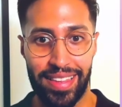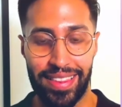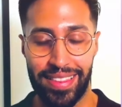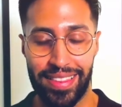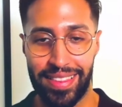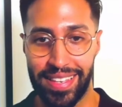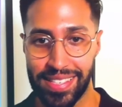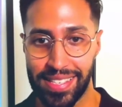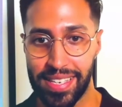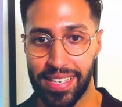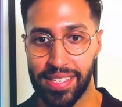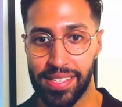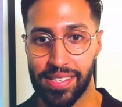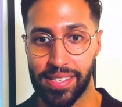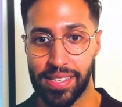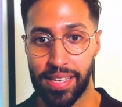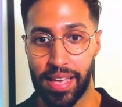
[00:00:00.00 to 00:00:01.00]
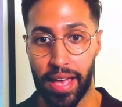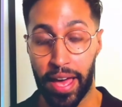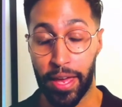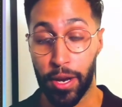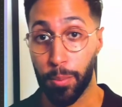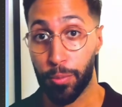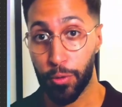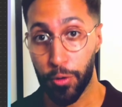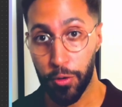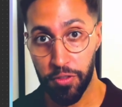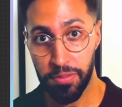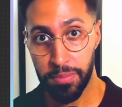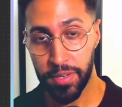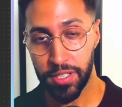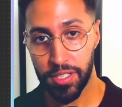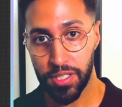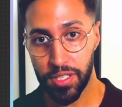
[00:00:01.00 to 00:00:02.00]
this is an
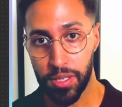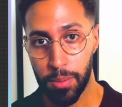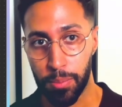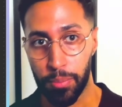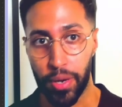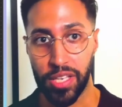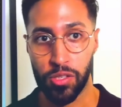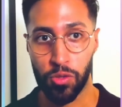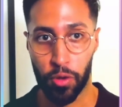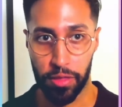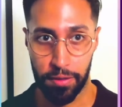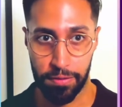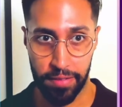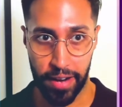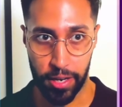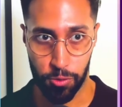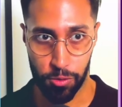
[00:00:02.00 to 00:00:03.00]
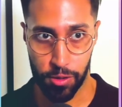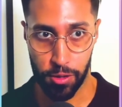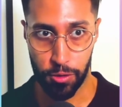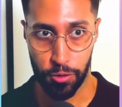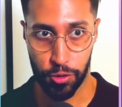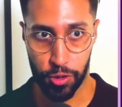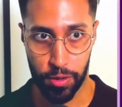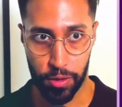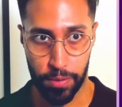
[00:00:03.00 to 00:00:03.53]
improvement, but is not the final solution.